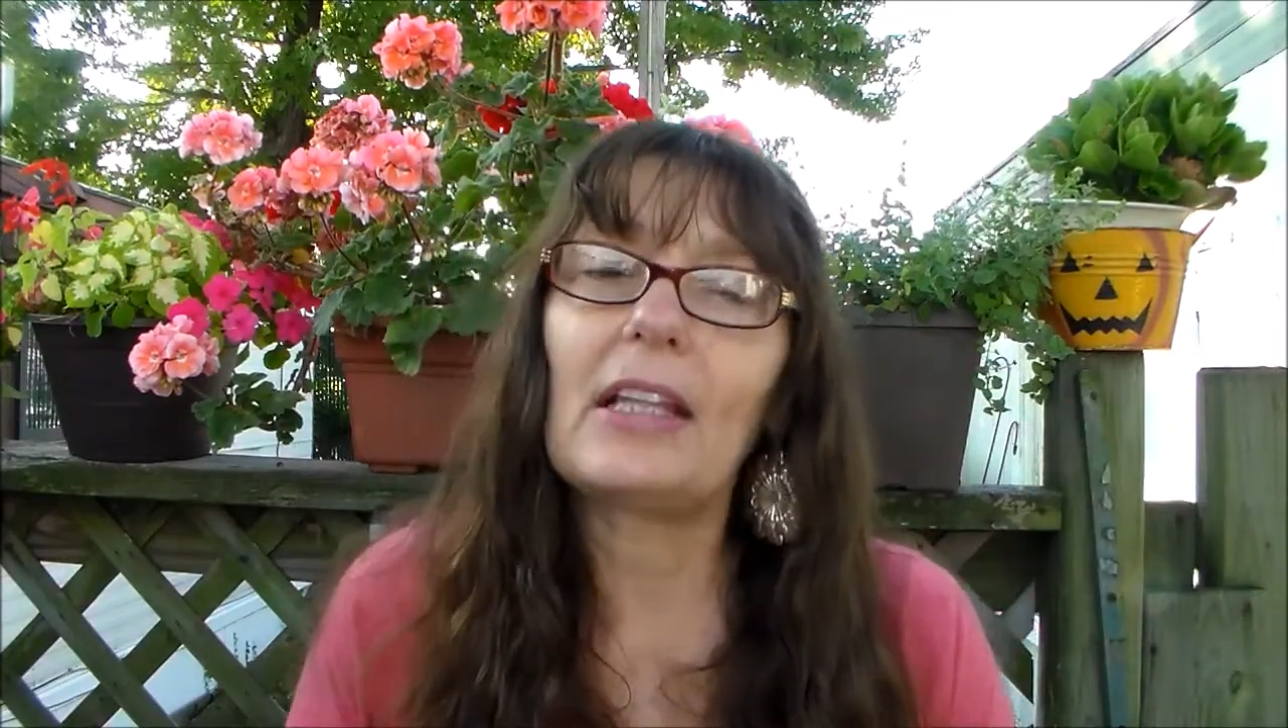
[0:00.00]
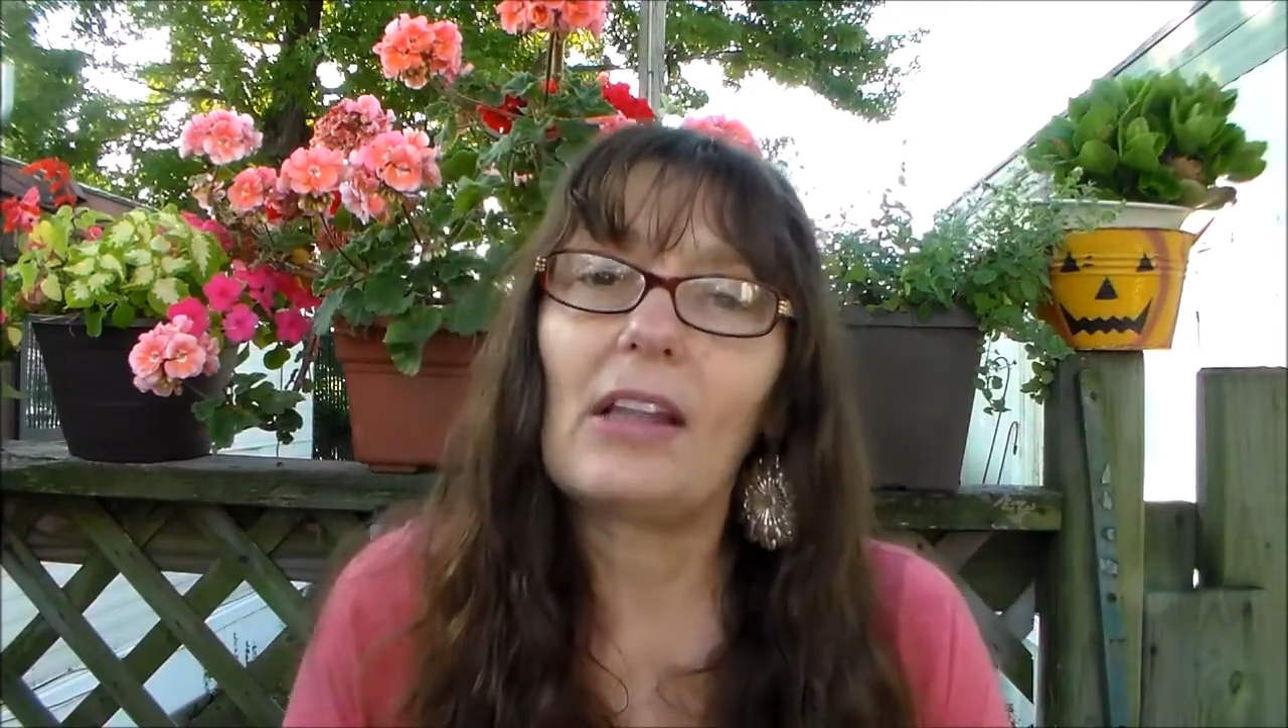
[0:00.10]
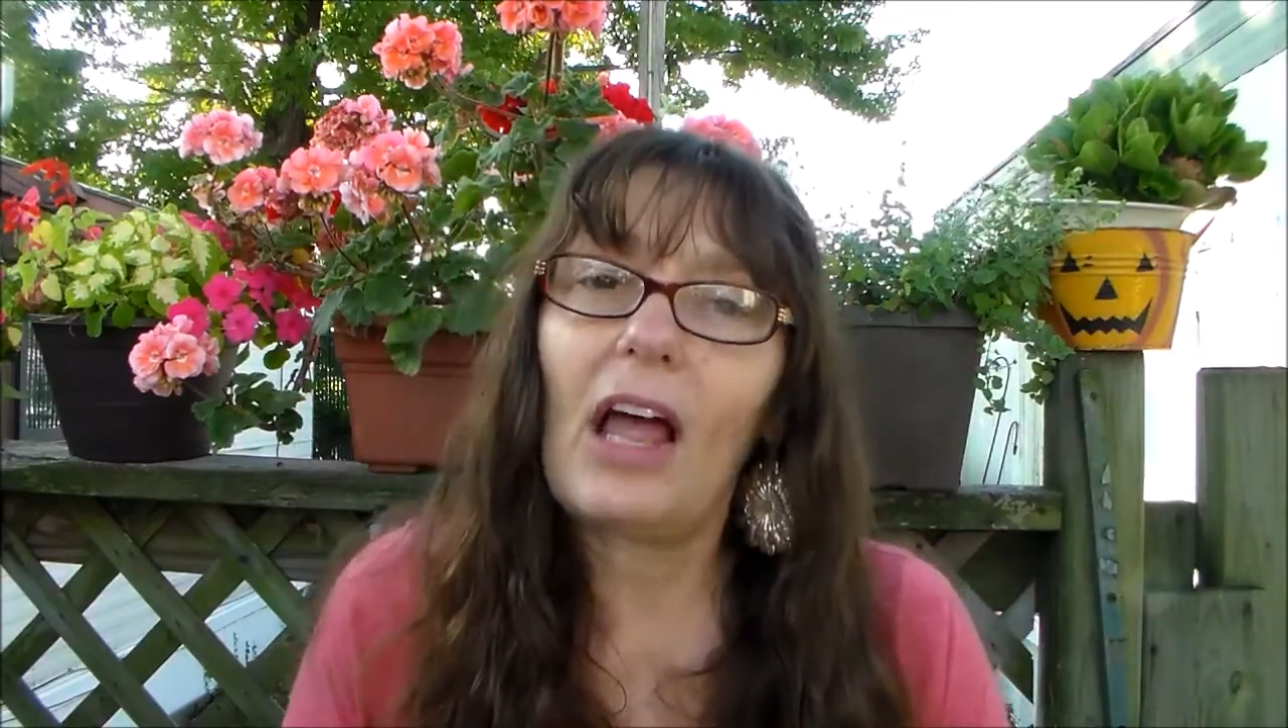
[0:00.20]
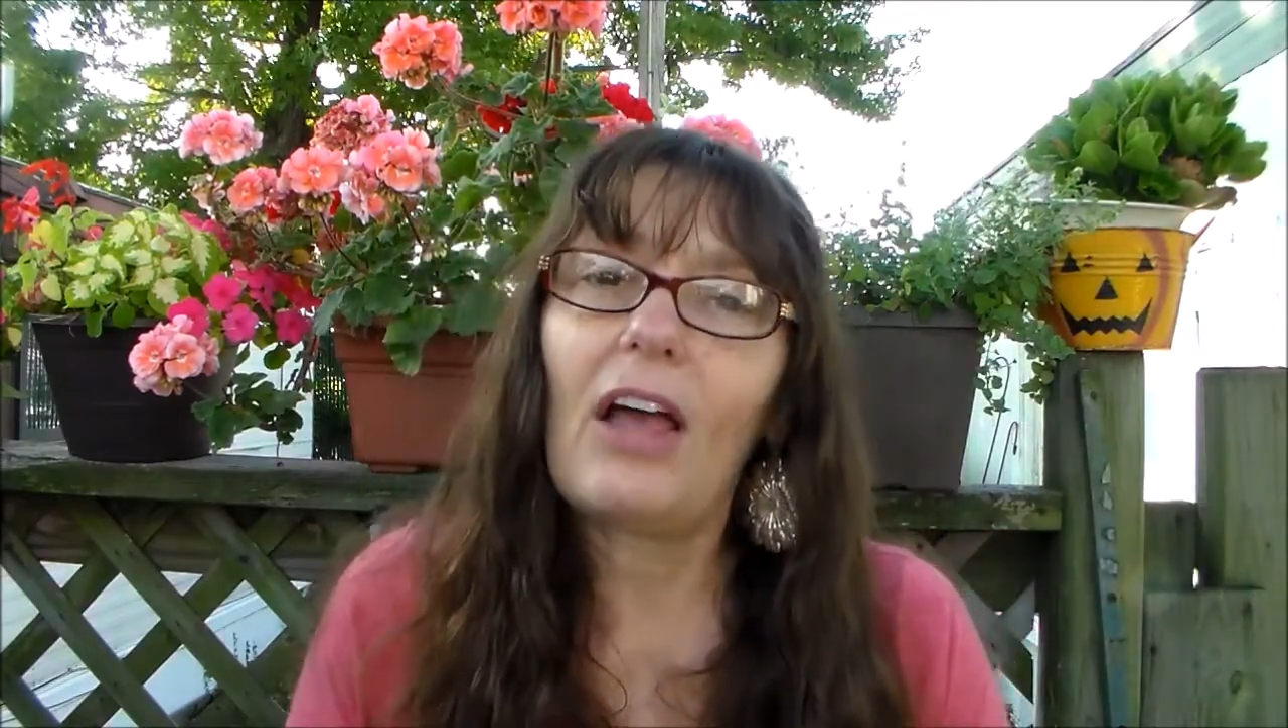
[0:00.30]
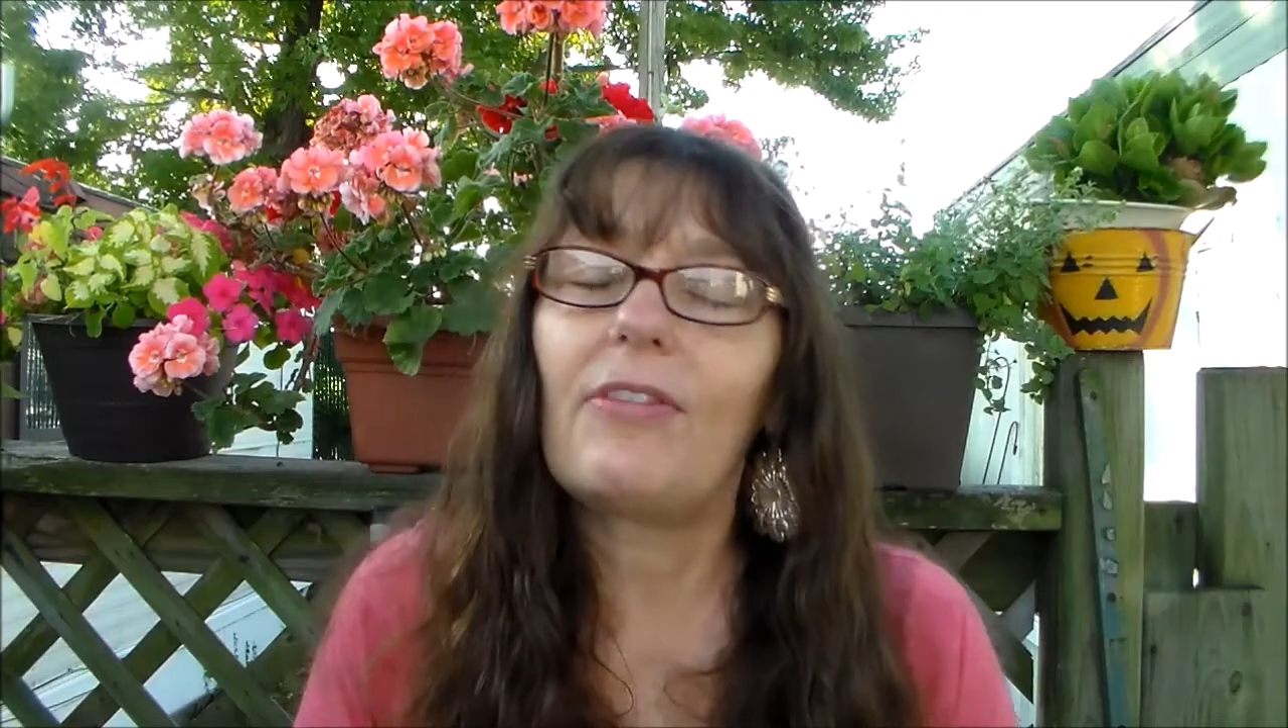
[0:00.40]

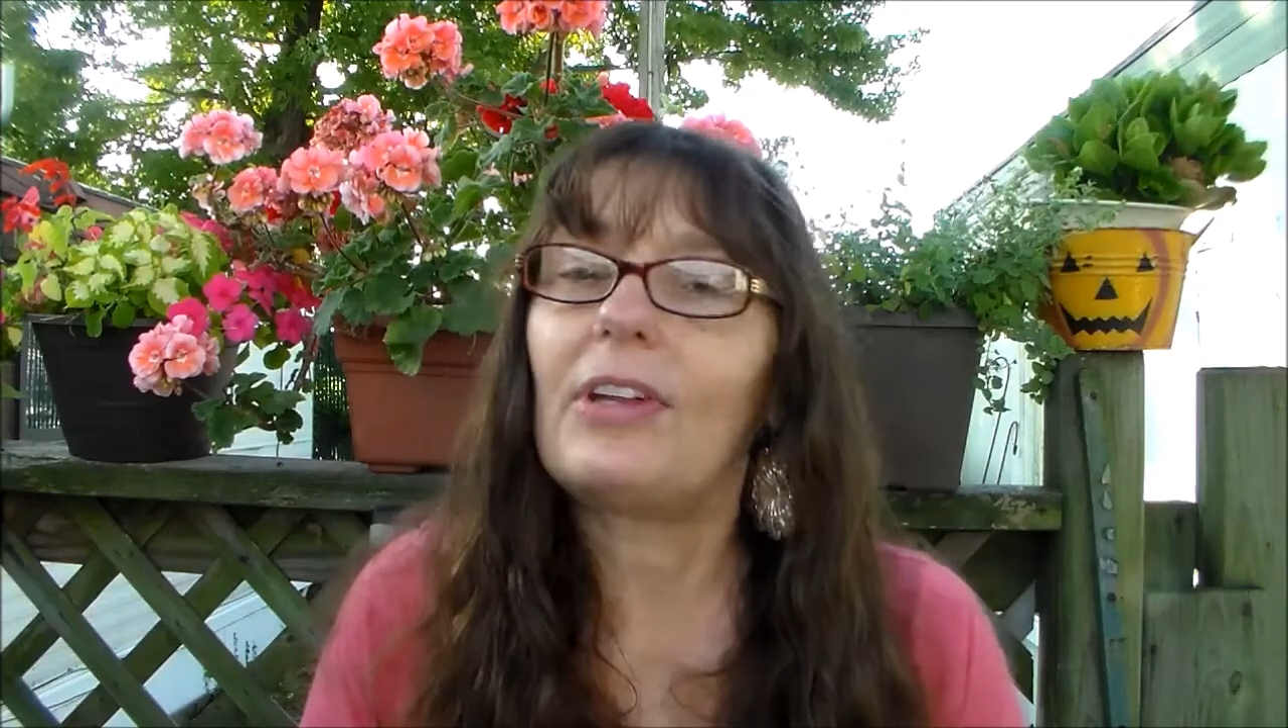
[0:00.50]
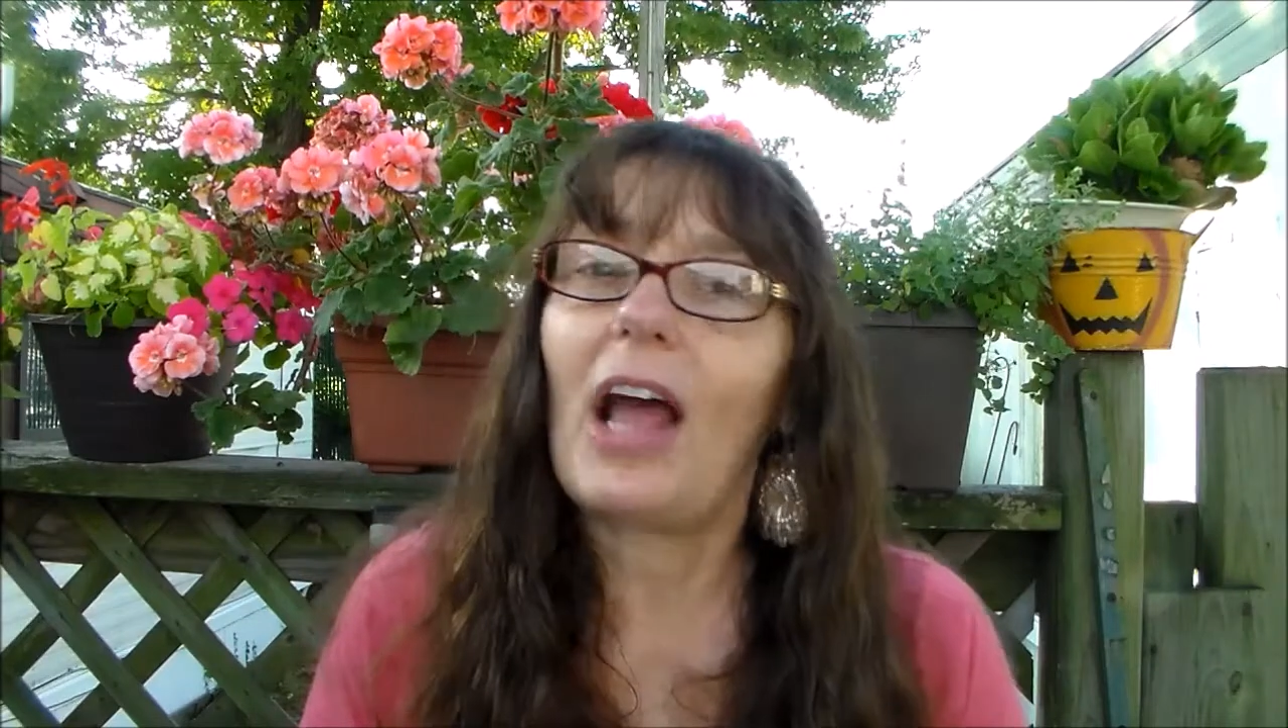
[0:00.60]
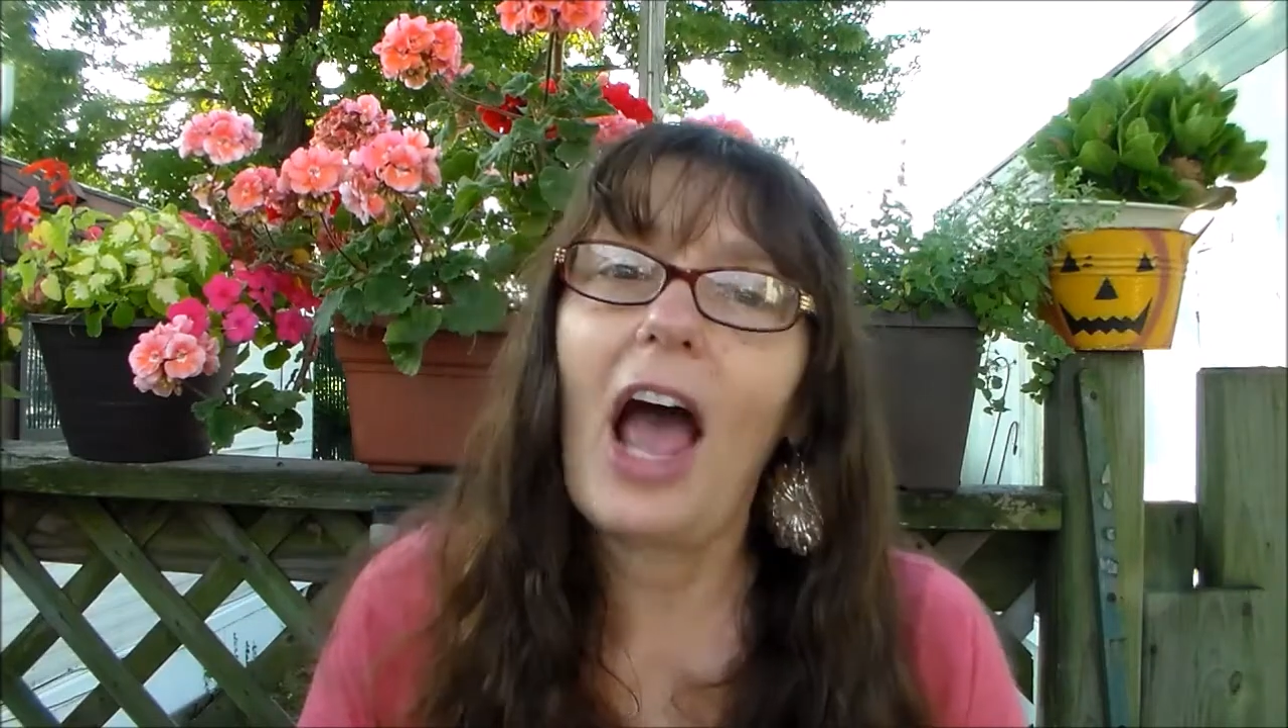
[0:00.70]
and love and